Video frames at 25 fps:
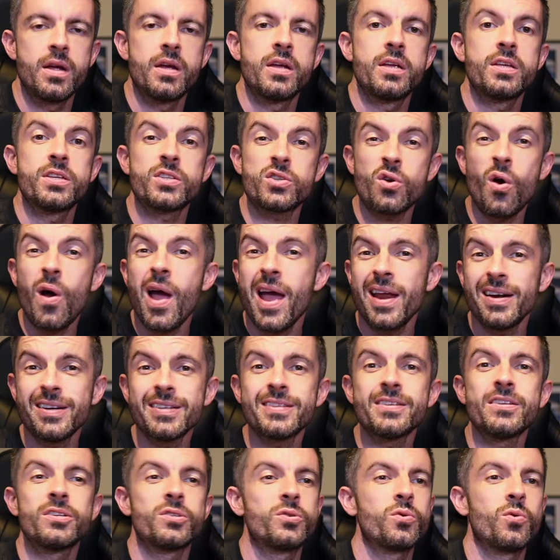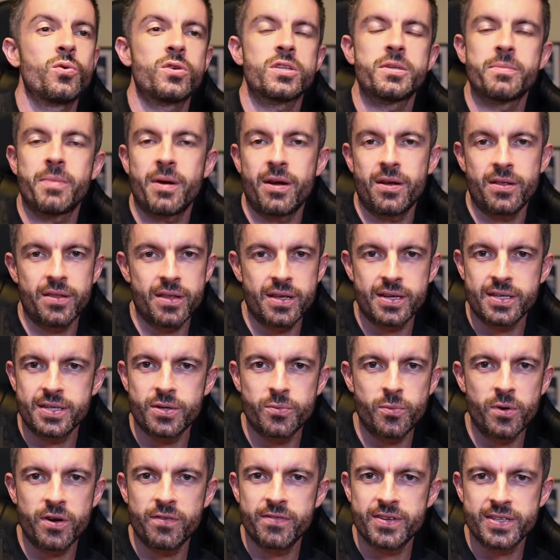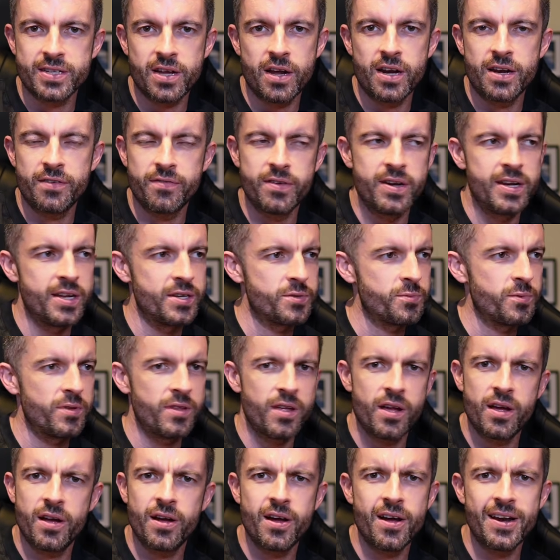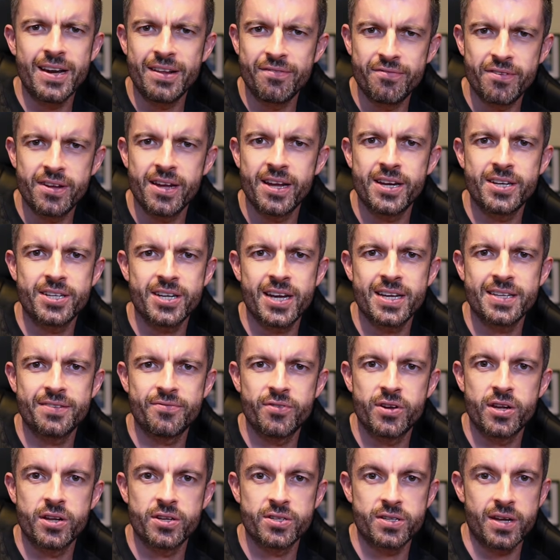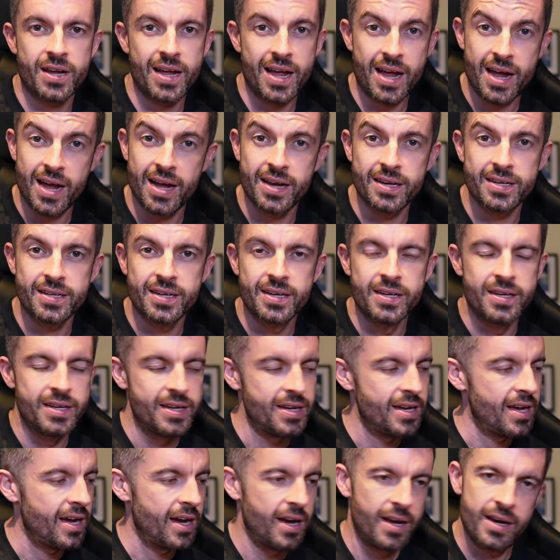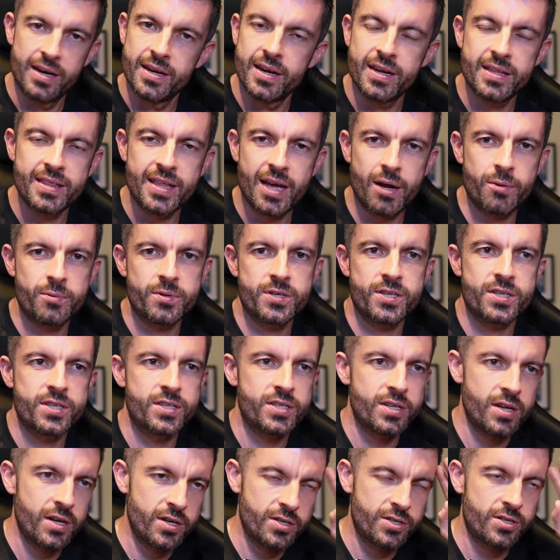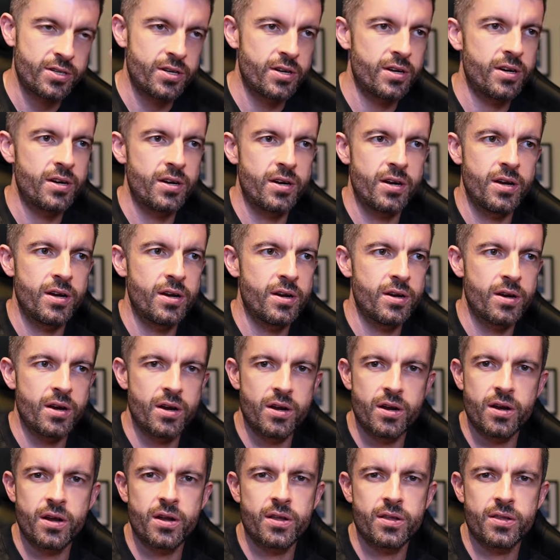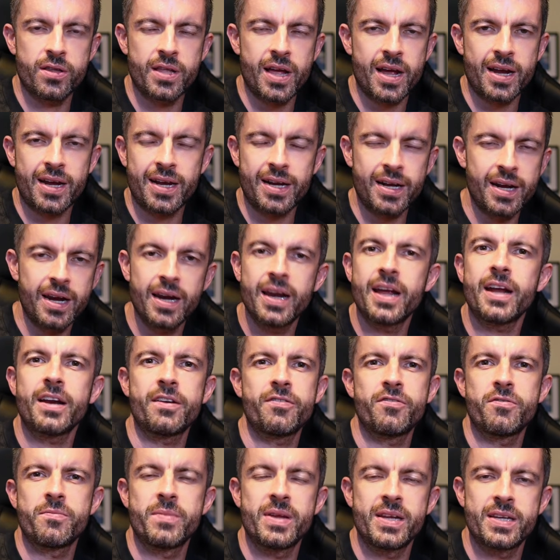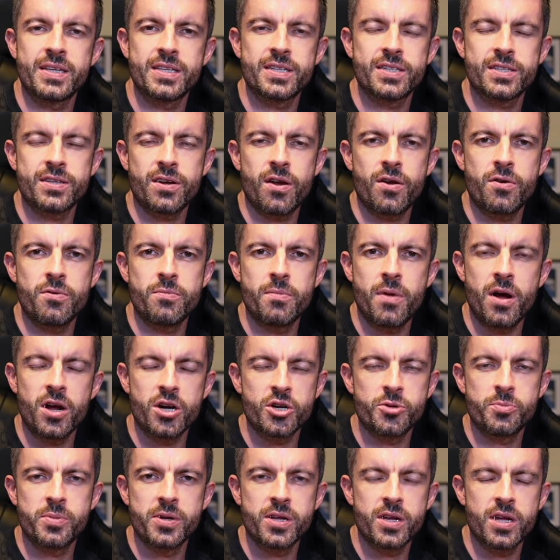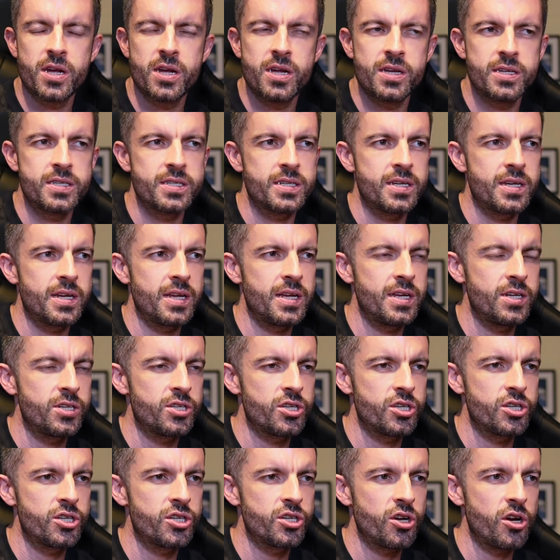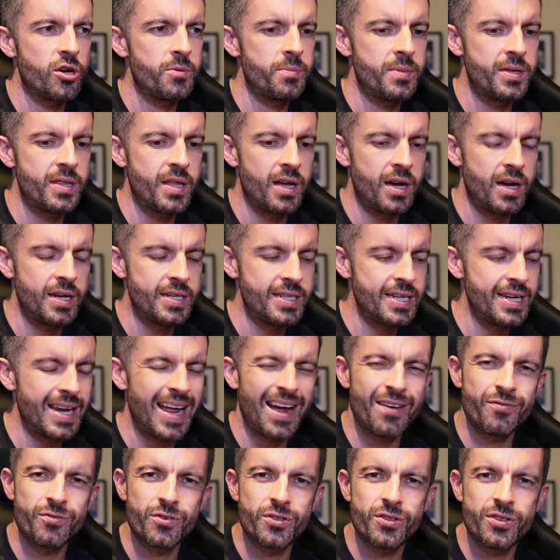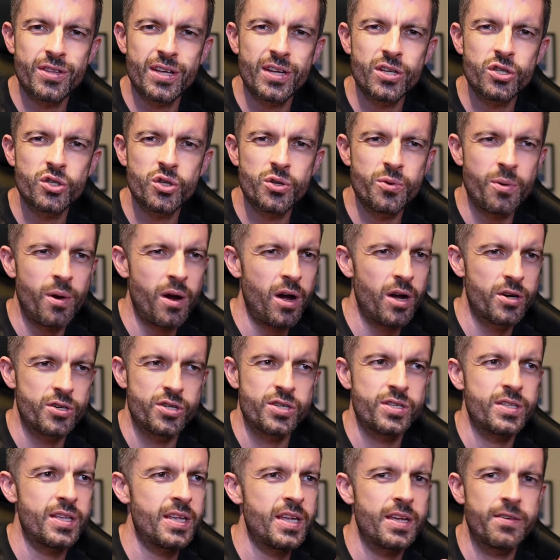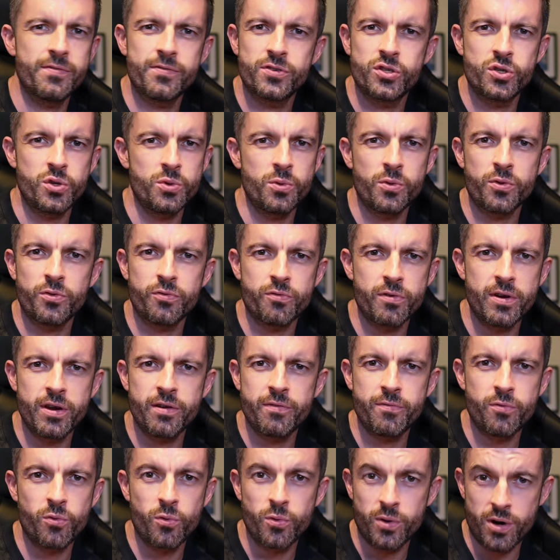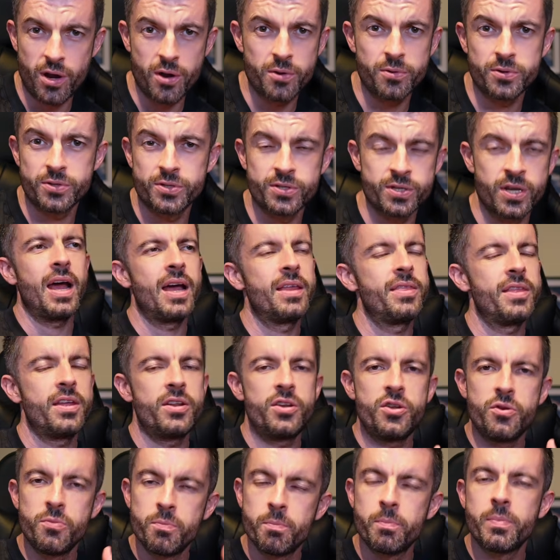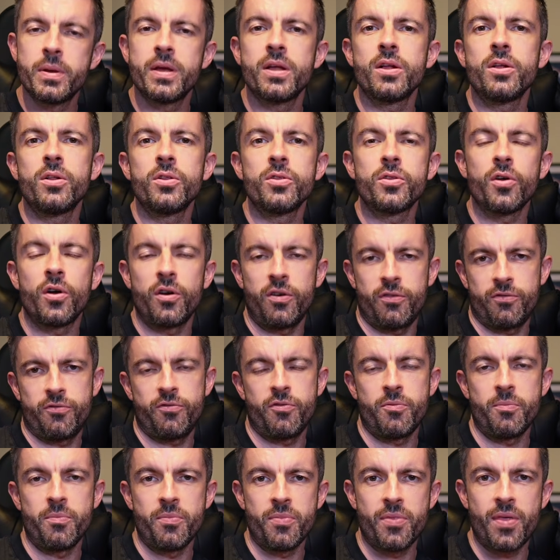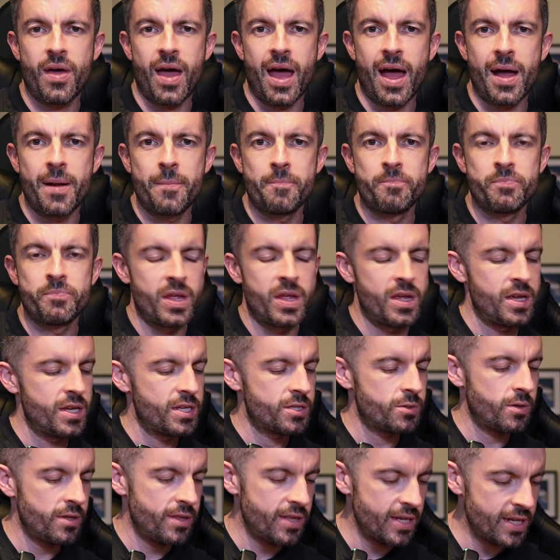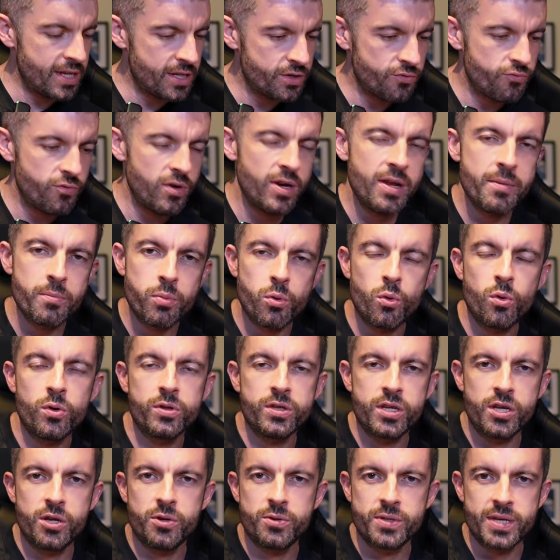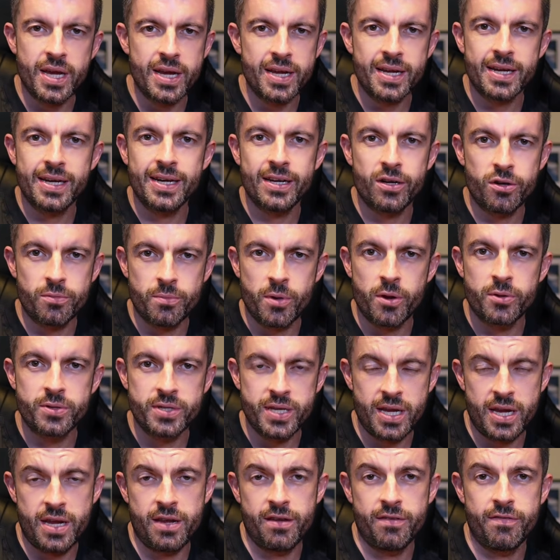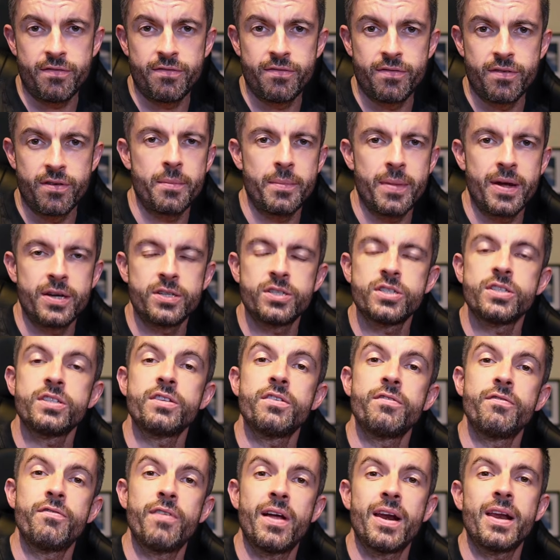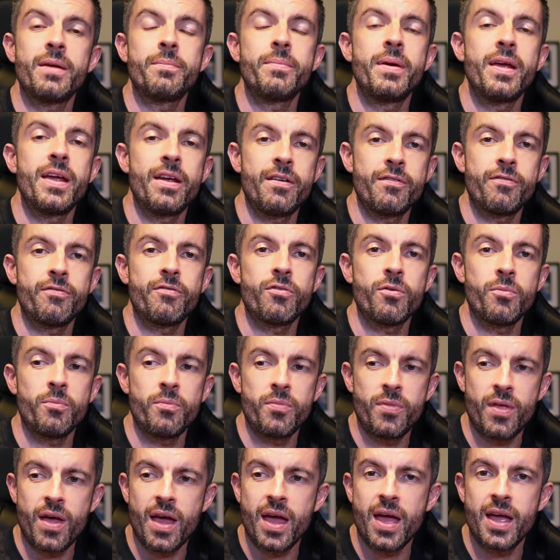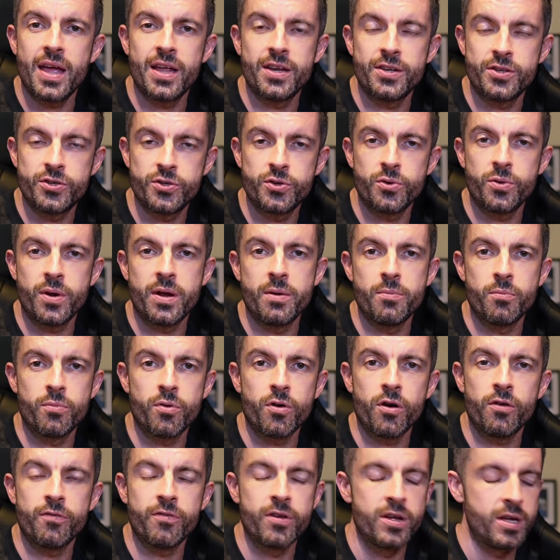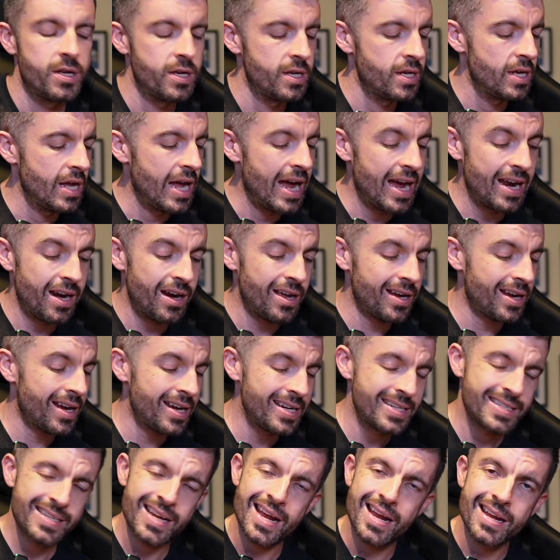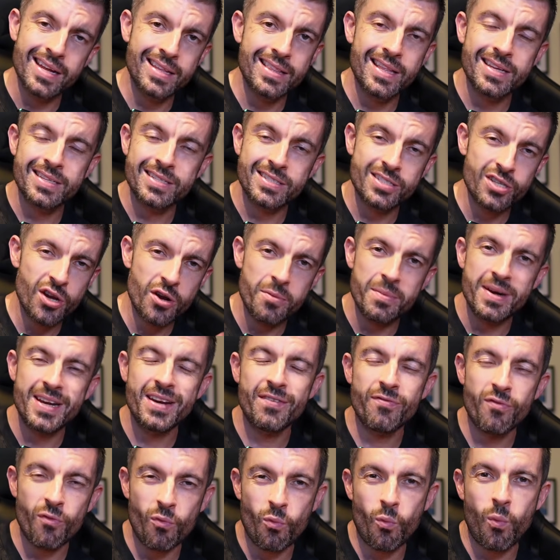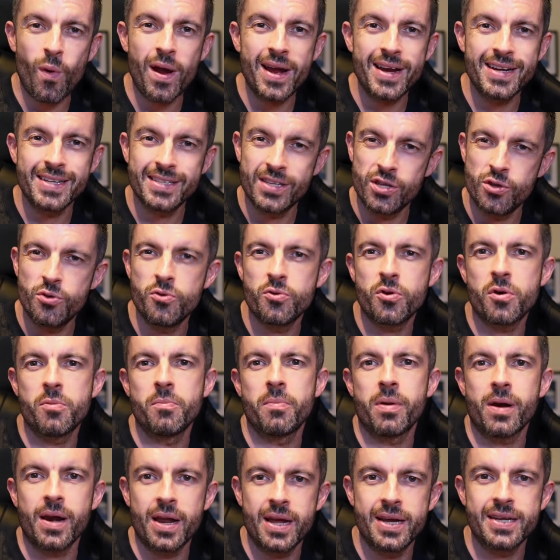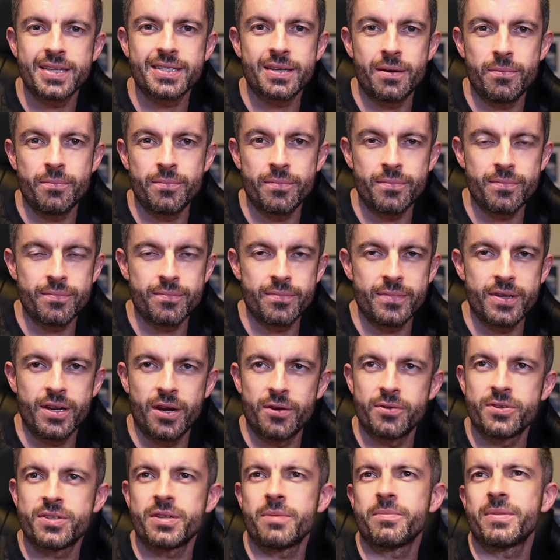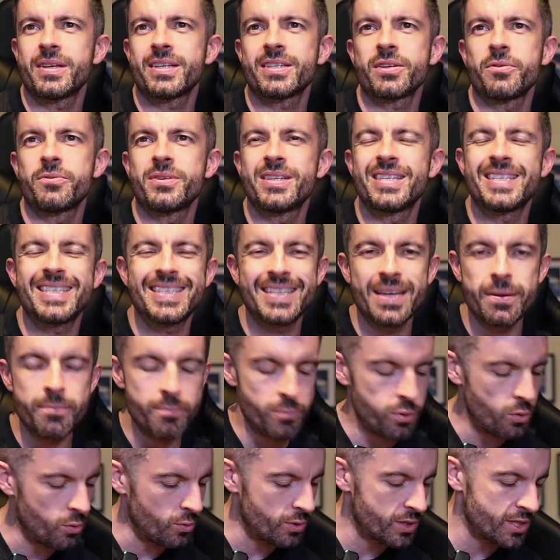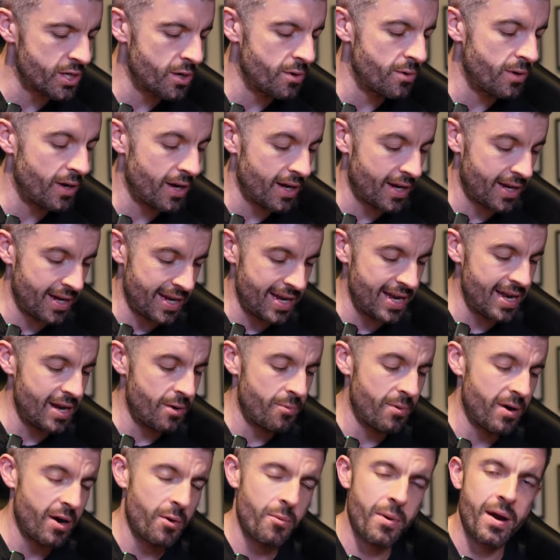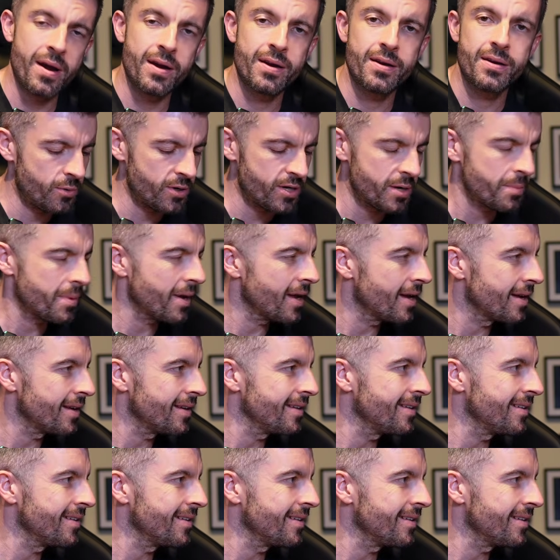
Scott Henderson talks about this in one of his early videos, one of the early VHS videos I had, and that was such that clicked for me so much, because it just showed me that I didn't have to think too hard. Just think of 2 or 3 or 4 notes and then you build on from that. So I think it's really important that you take a little motif and just develop it from there into your improv. And like I say, there's so many different ways that you can play something so simple. So like here when I went, what did I play?